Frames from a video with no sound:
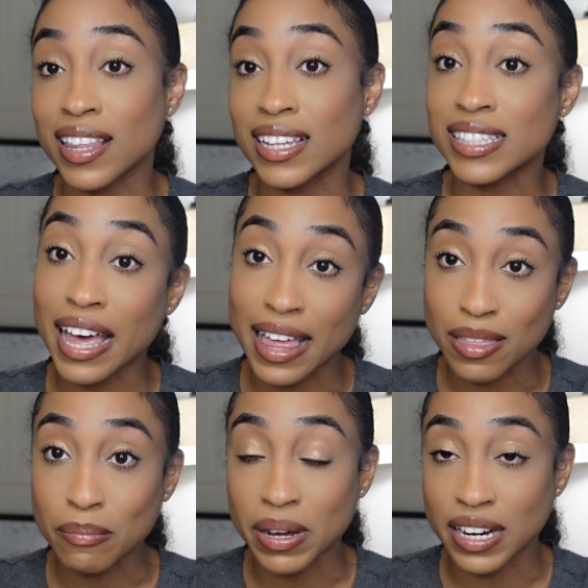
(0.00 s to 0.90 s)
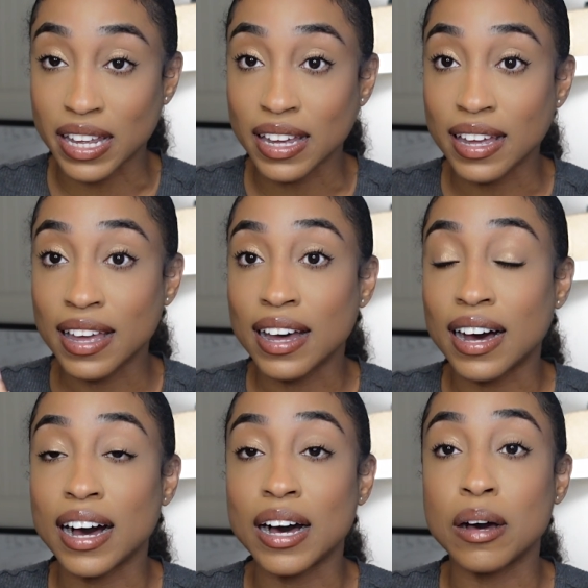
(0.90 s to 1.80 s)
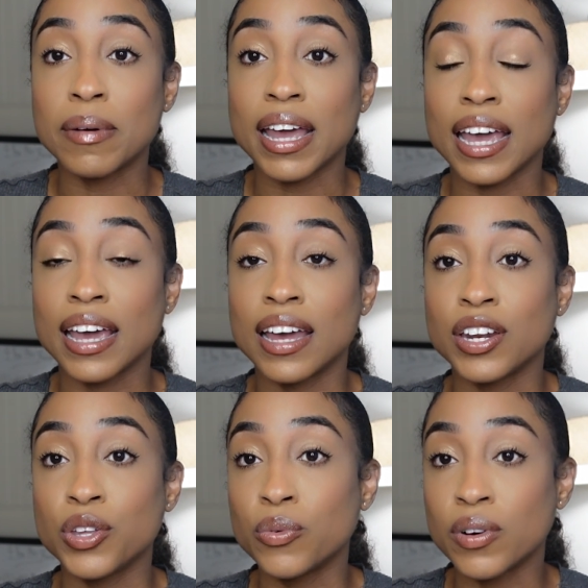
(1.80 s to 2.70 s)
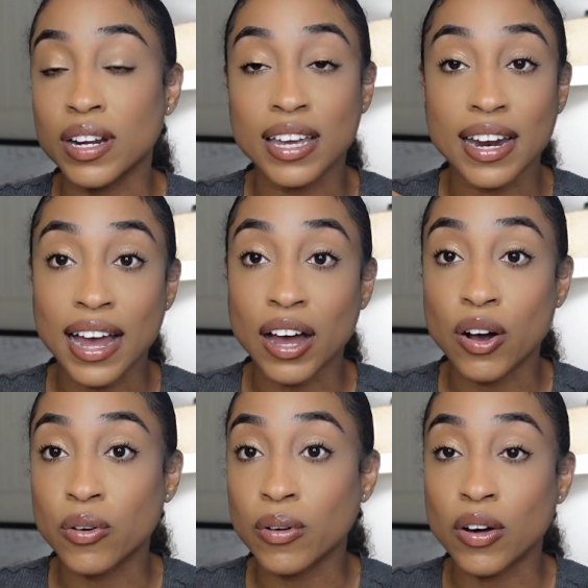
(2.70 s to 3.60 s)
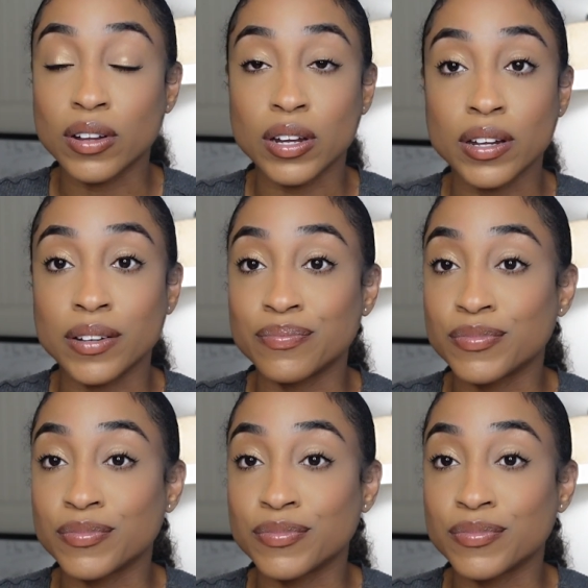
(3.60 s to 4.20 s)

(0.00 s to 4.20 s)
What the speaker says: that's at the money, and you want to get out only,